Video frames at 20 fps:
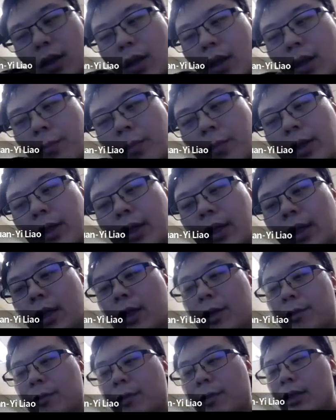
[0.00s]
And weak
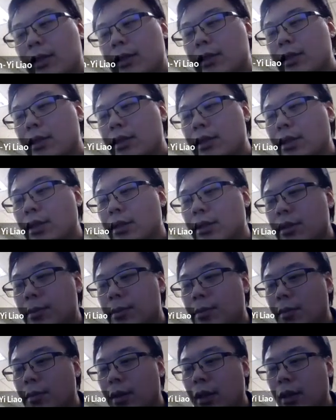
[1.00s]
equivalence just
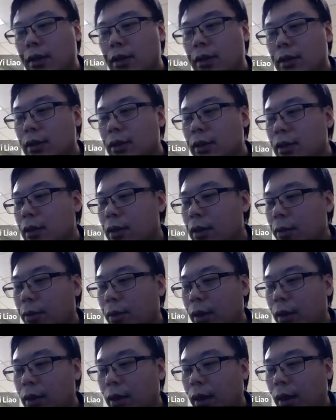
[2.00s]
means
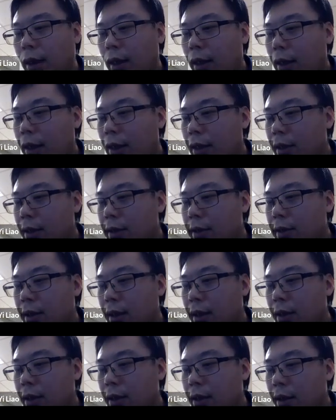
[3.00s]
what I
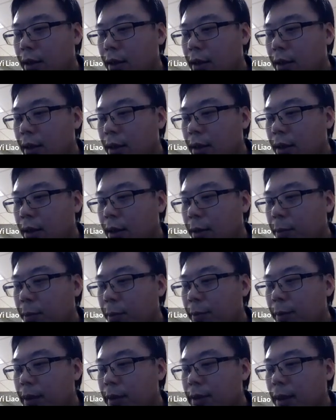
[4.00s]
said in the
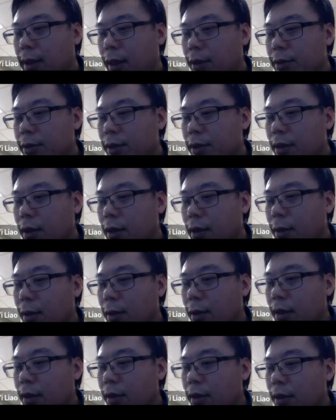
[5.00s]
previous section,
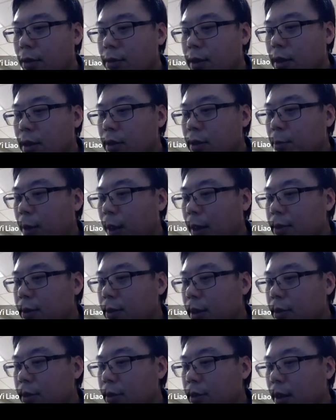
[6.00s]
induces
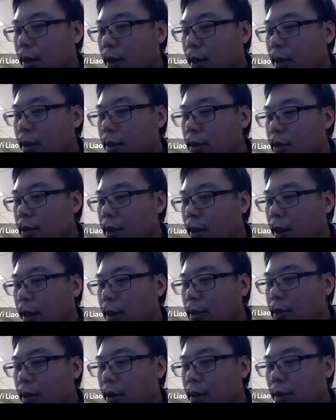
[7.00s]
bijection on
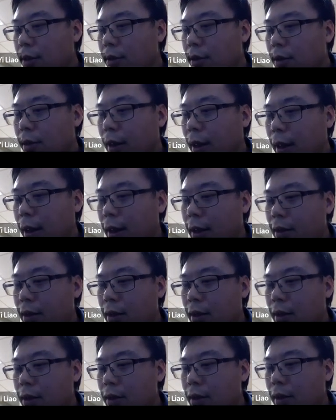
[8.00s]
classical loci
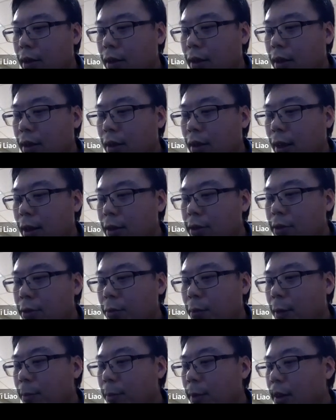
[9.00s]
and the, the tangent
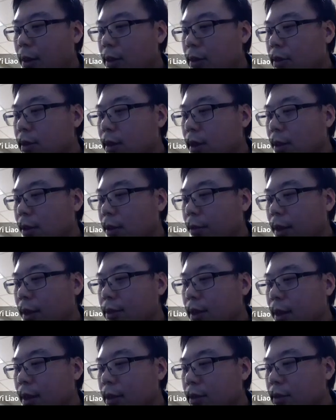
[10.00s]
map is a
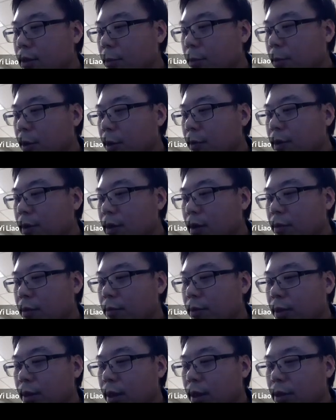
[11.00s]

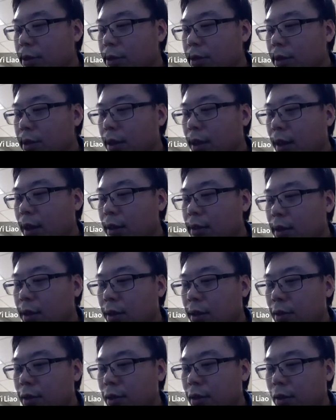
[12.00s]
quasi-isomorphism for each
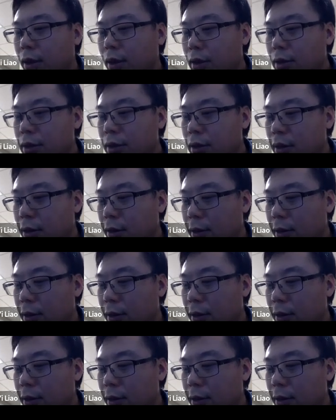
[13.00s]
classical locus.